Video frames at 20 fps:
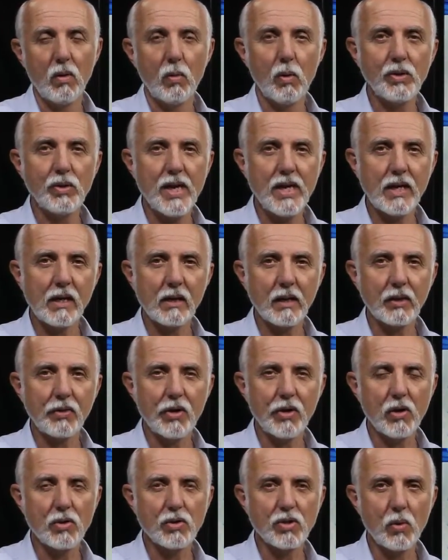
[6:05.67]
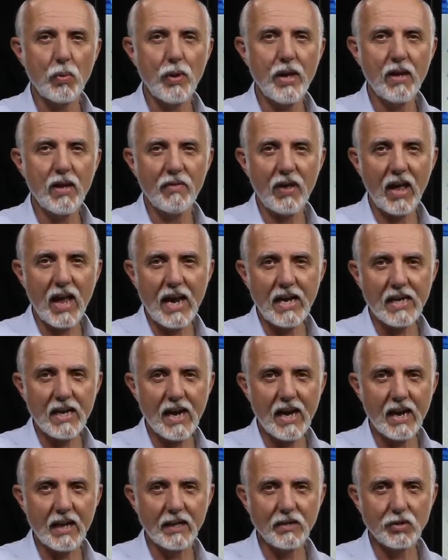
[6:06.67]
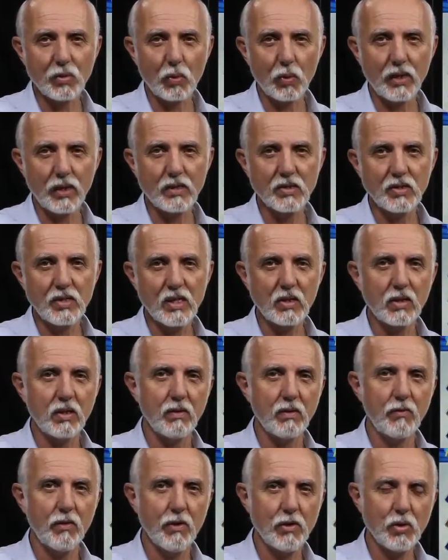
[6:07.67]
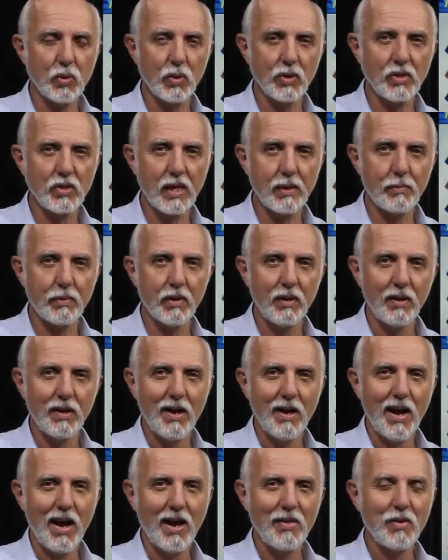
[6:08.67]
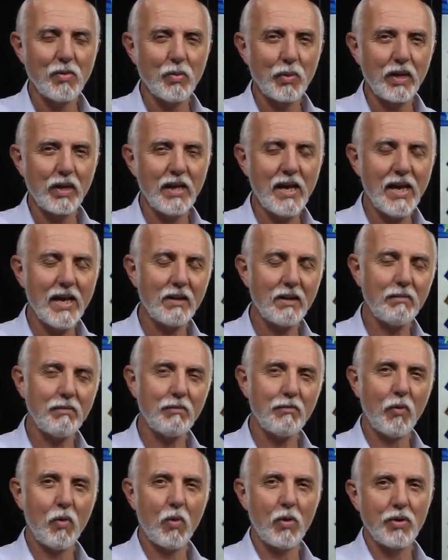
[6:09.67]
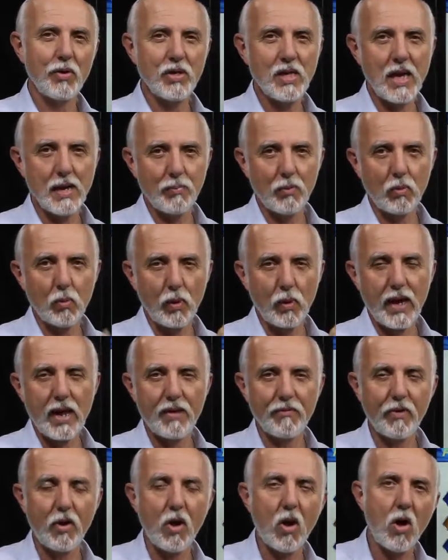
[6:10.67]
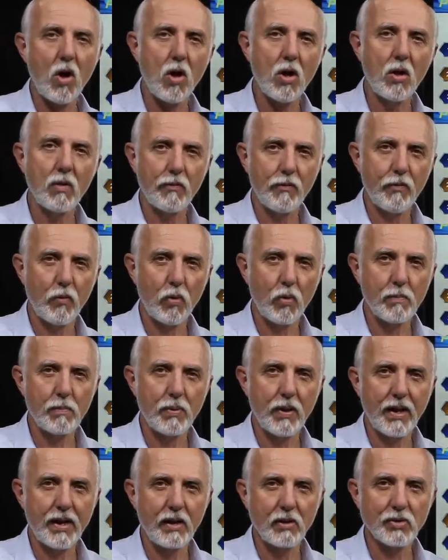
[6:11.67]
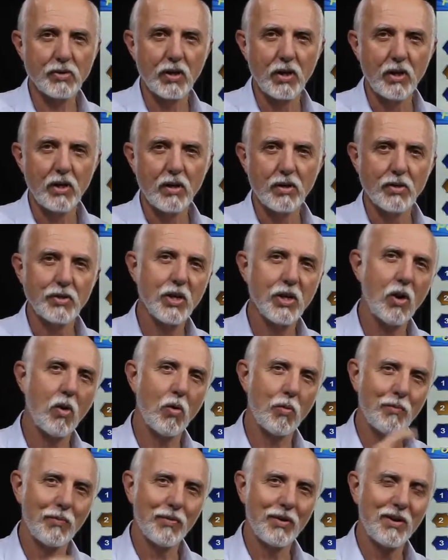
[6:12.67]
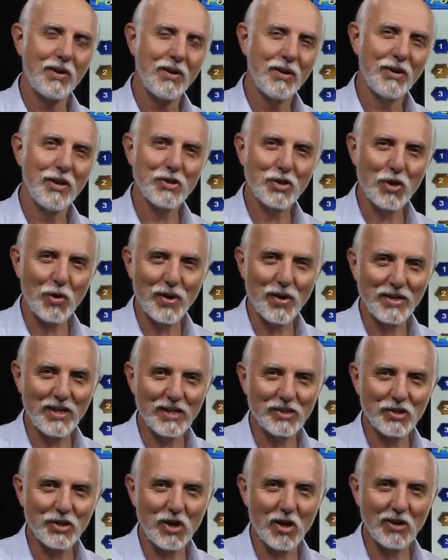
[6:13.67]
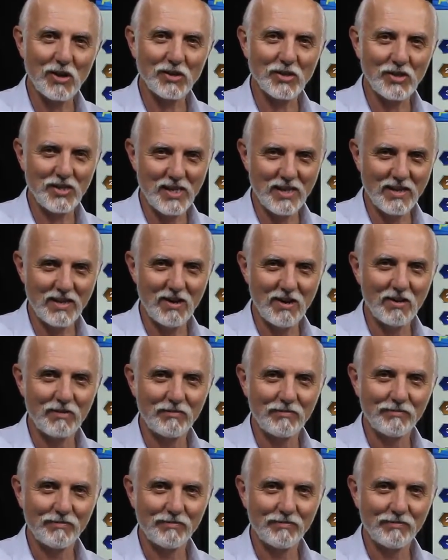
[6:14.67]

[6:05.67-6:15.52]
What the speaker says: We'll take a look at those. So we have 8 hands. We're going to see at the virtual table, and then we're going to head for the table where we have all 4 players. So let's go ahead and get started. See you there.